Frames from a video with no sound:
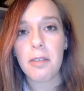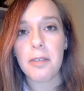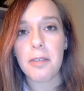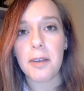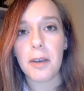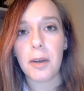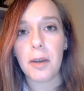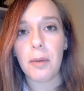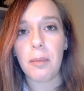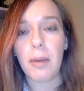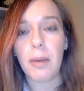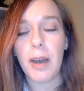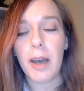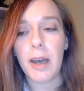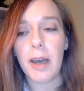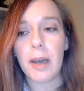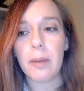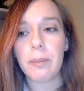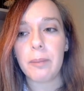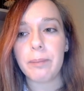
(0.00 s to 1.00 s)
So
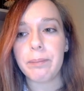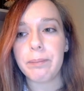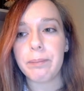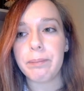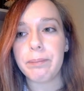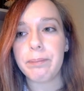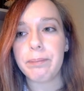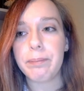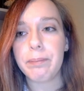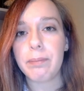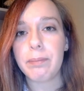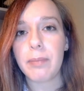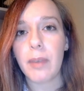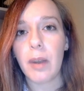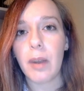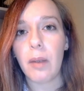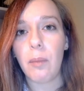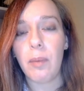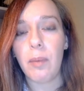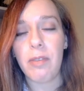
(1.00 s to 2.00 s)

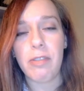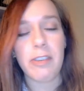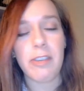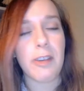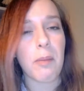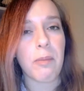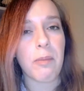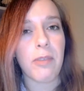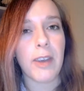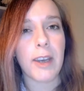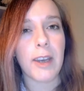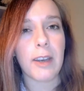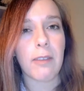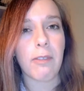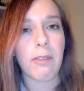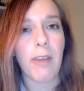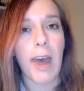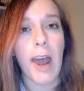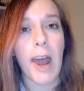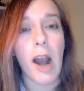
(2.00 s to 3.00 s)
with
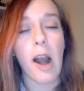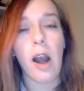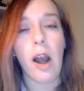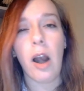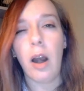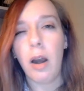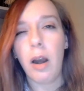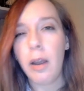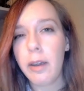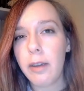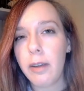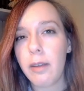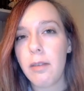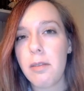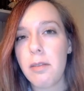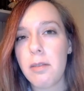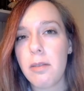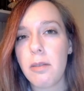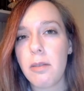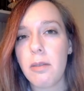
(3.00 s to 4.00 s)
something that looks